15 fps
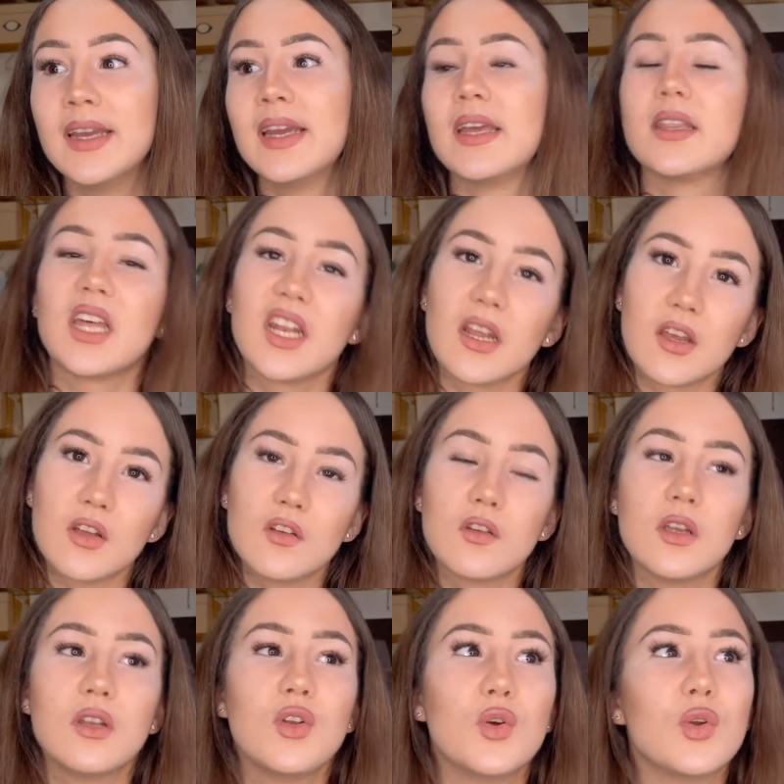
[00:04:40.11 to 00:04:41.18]
and then it
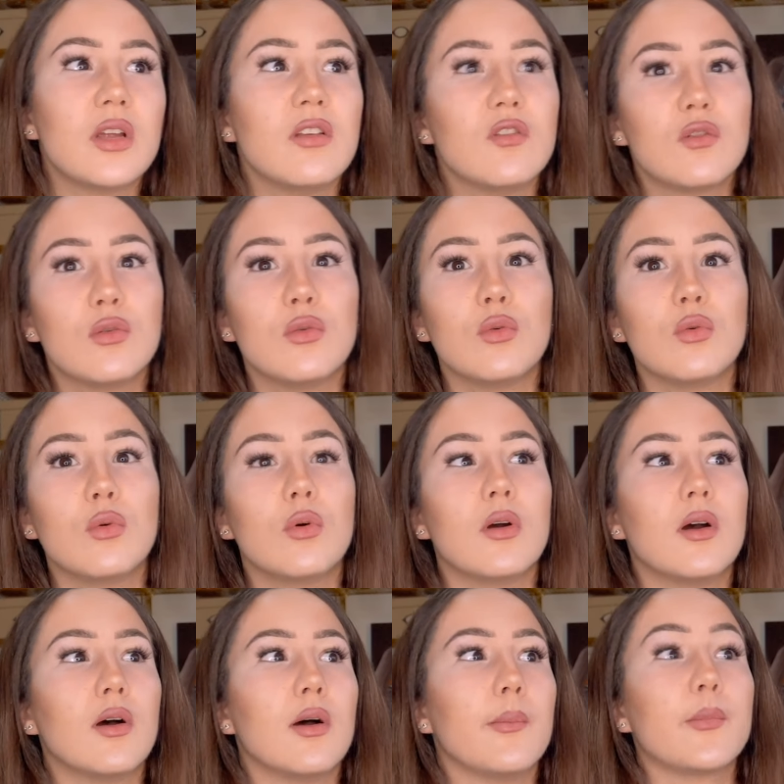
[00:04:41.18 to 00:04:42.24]
continued into
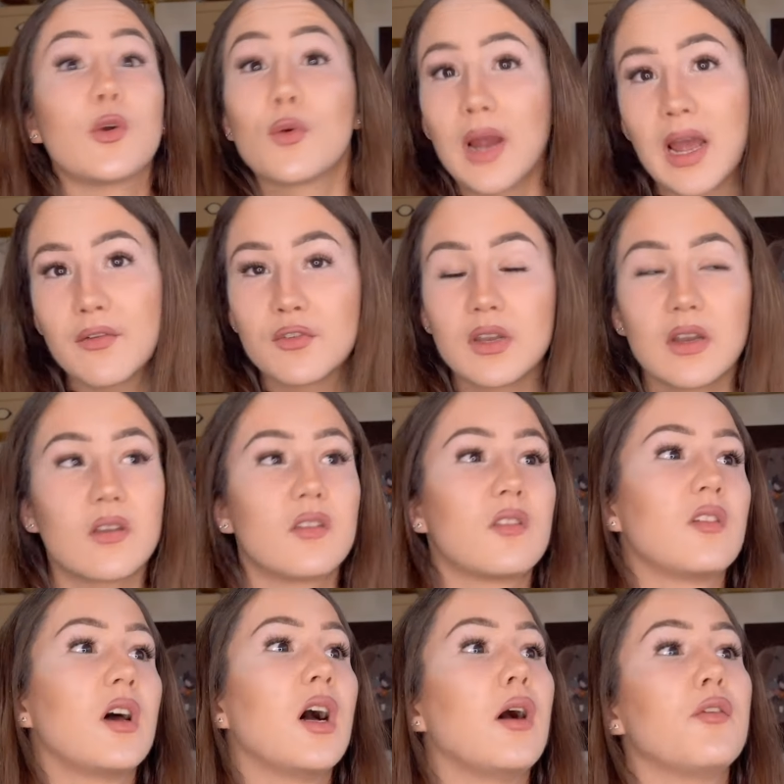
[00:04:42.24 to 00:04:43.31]
crafting
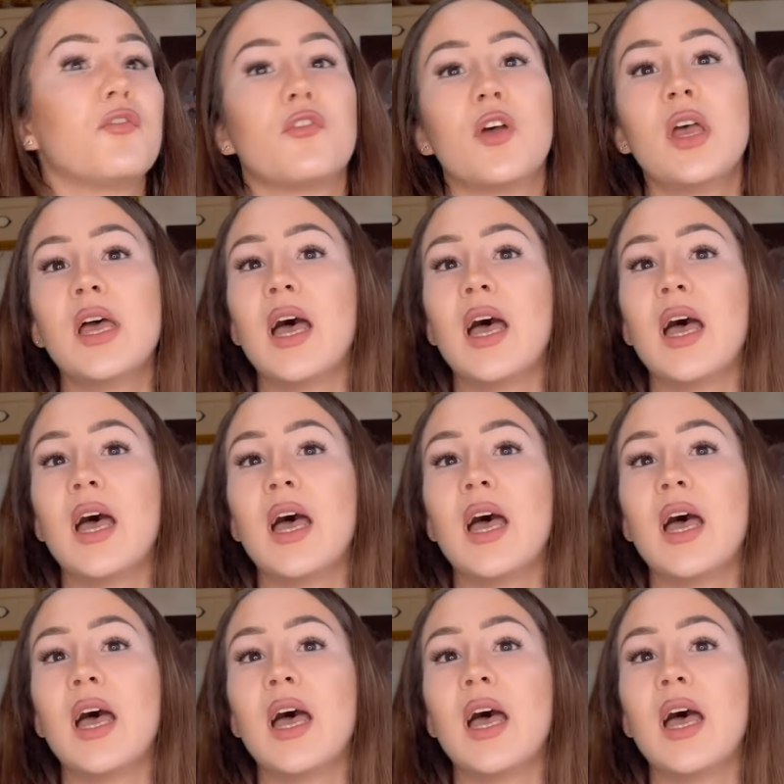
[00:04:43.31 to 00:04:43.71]
stuff.